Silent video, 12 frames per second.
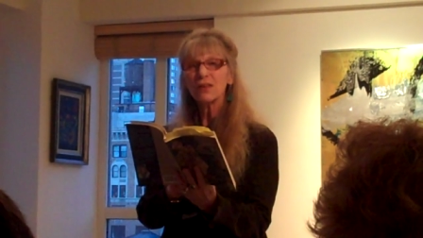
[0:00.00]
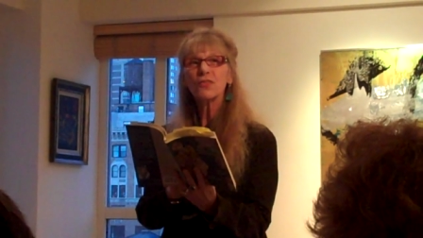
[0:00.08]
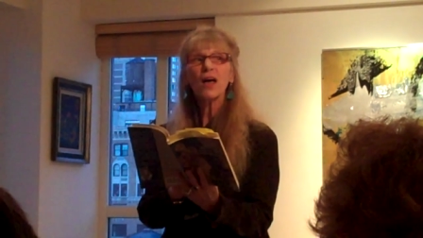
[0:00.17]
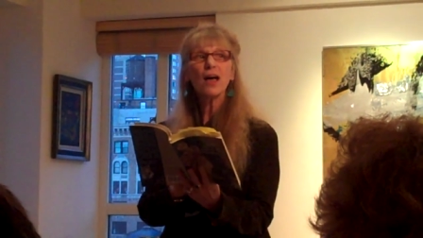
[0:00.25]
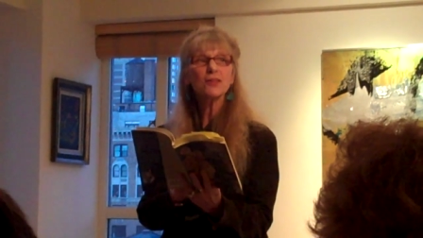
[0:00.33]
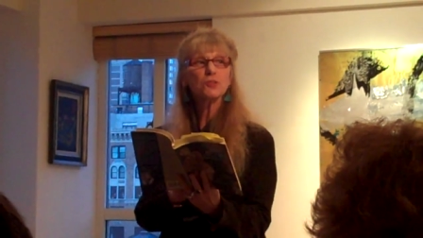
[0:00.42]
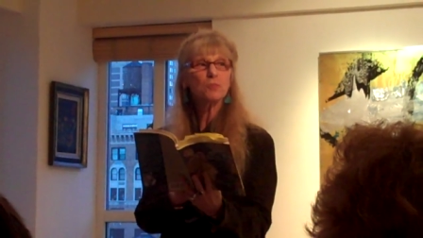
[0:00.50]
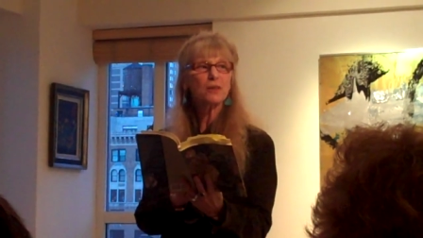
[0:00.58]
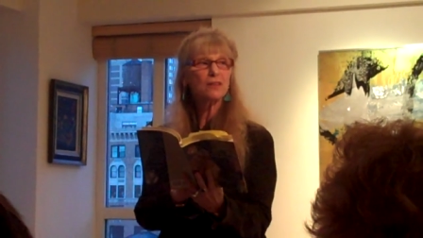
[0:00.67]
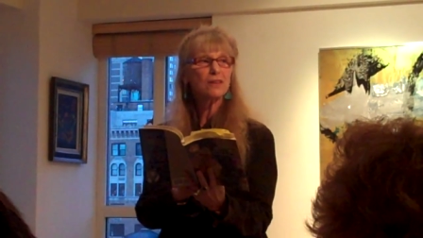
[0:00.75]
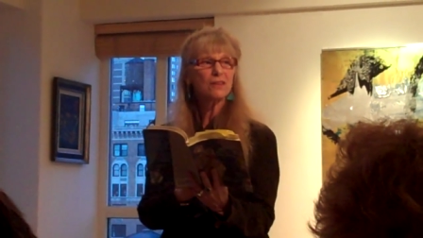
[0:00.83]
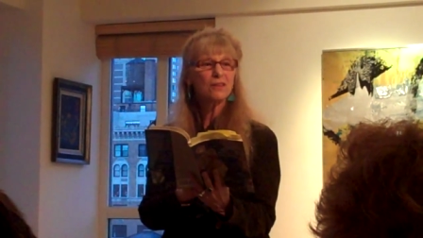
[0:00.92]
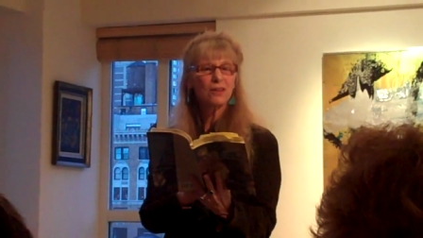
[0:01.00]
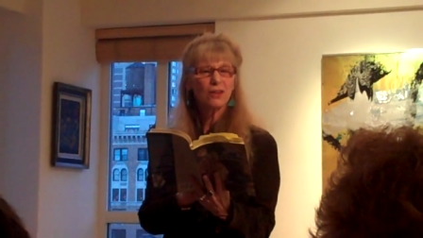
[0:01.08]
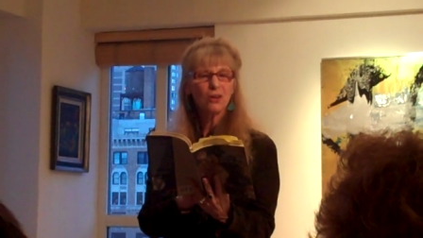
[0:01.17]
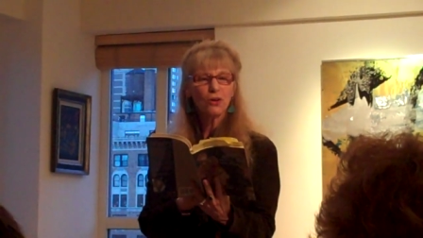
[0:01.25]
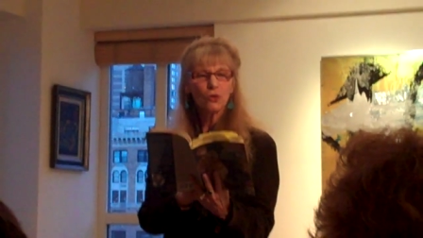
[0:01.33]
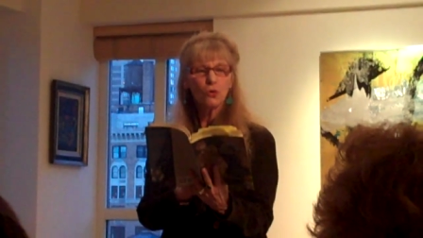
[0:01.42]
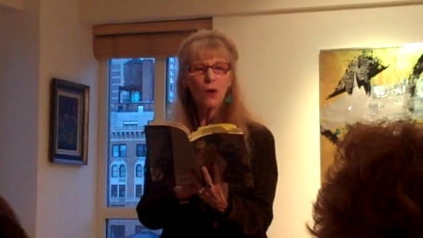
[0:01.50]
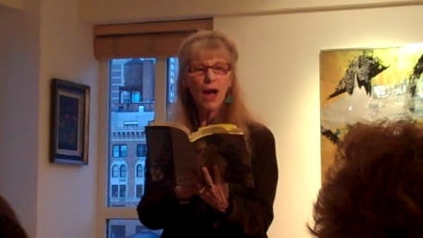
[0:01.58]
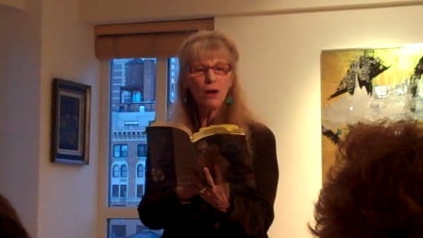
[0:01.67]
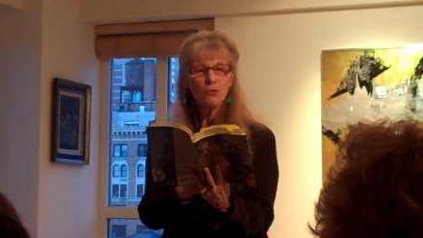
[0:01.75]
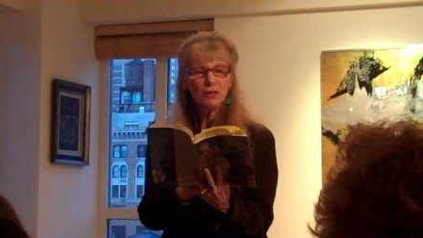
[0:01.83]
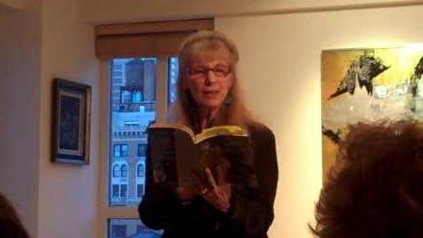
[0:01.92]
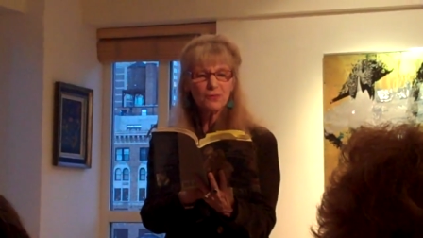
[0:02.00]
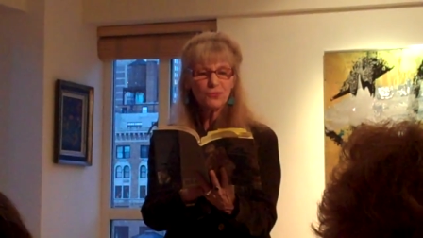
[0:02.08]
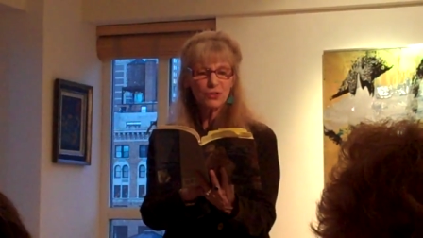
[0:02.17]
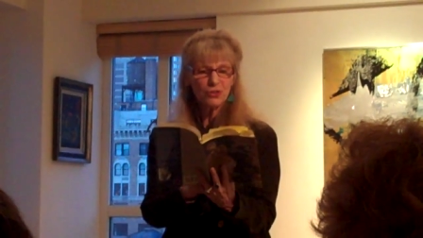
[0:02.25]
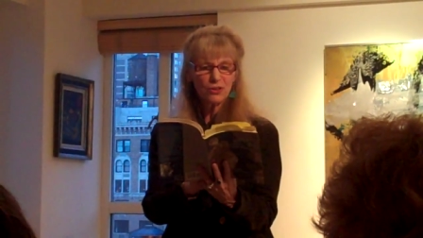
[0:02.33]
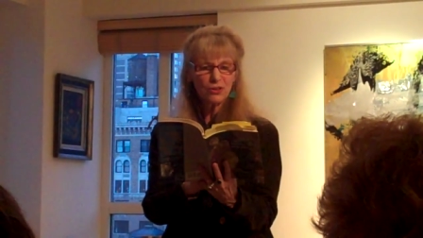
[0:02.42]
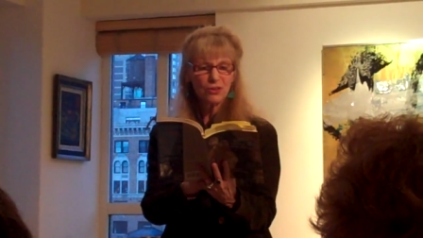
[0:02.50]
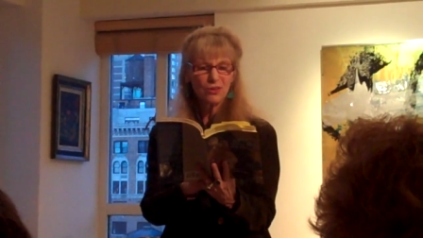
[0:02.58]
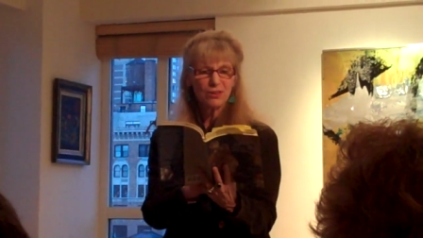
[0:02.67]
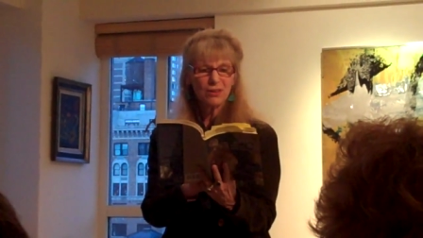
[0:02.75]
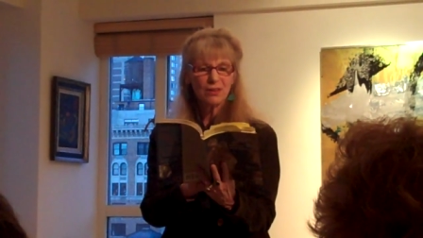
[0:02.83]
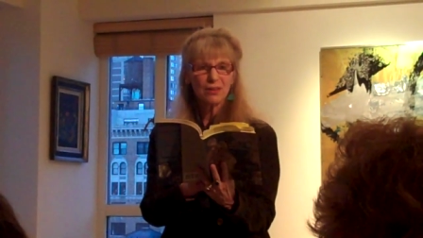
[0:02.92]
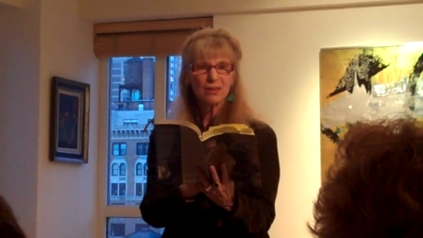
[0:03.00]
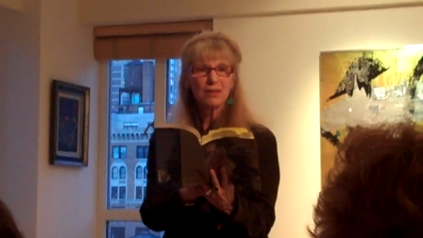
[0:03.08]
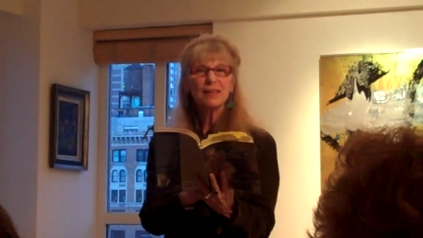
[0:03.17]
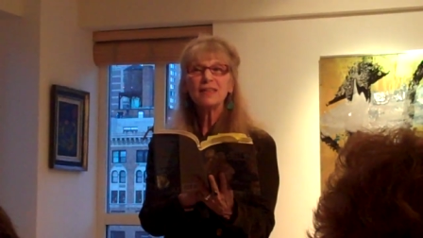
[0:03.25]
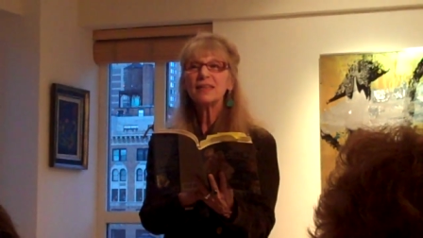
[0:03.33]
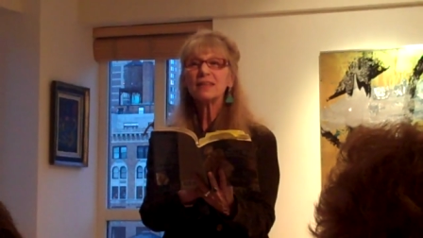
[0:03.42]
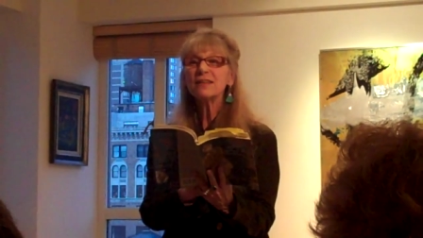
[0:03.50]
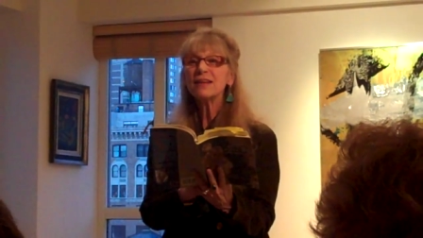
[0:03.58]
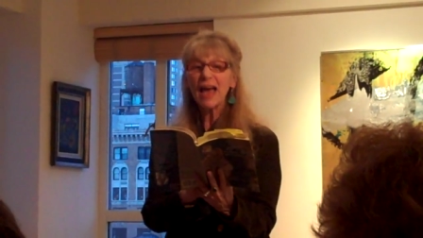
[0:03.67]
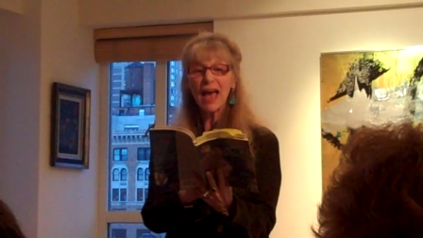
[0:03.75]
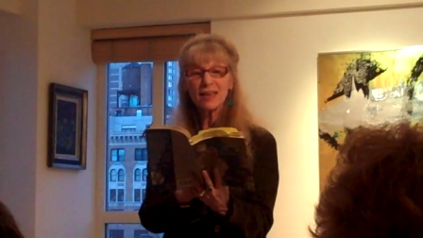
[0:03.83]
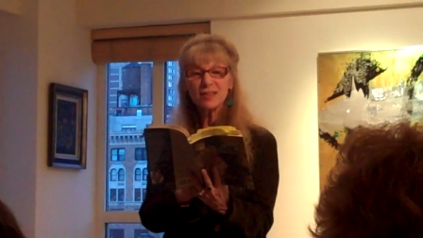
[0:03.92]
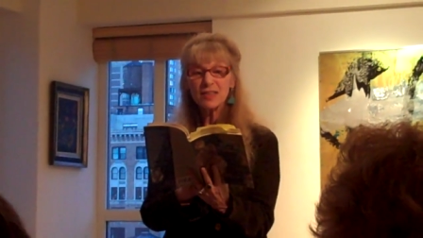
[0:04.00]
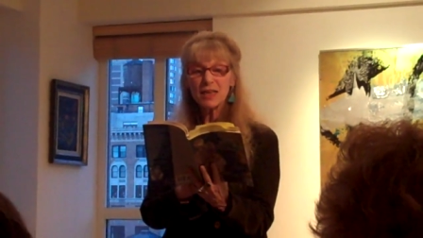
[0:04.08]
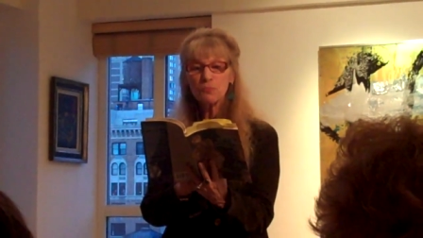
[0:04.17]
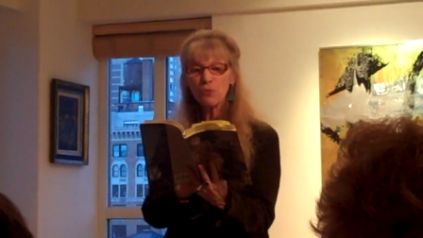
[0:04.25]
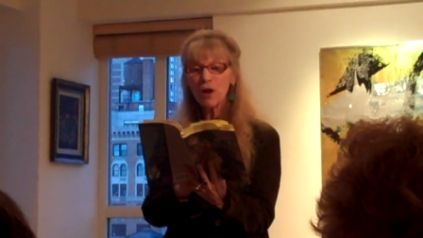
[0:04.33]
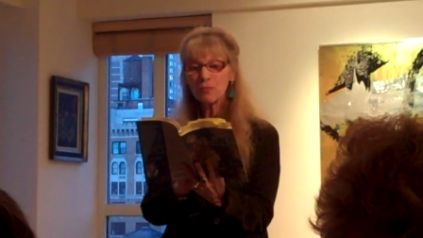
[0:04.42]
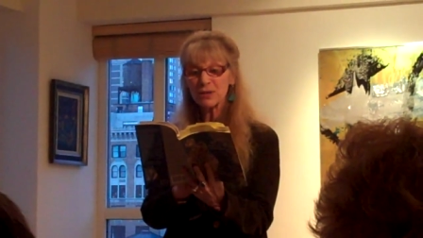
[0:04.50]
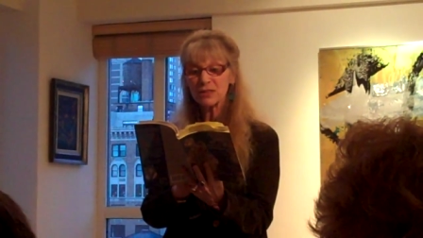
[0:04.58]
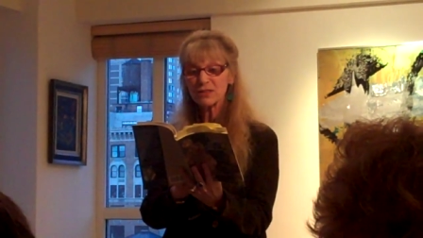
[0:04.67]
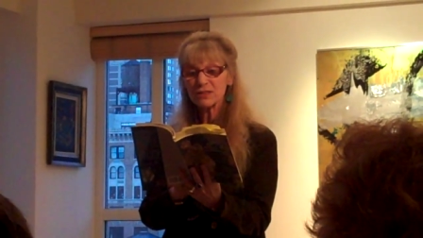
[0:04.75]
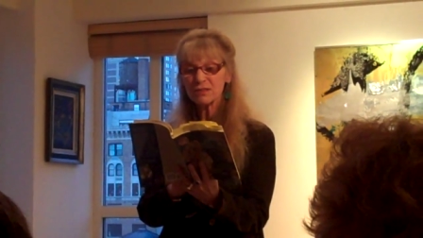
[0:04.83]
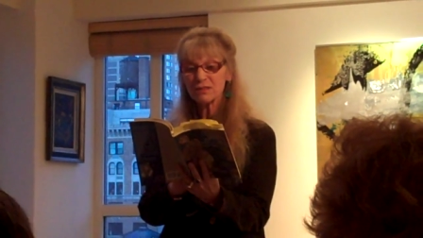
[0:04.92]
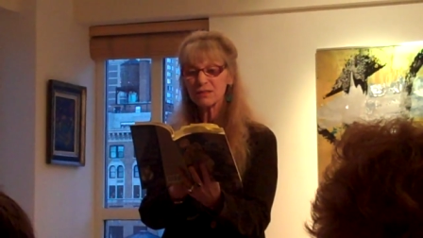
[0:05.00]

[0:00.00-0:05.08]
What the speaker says: The husband, who outlived her, did as they promised,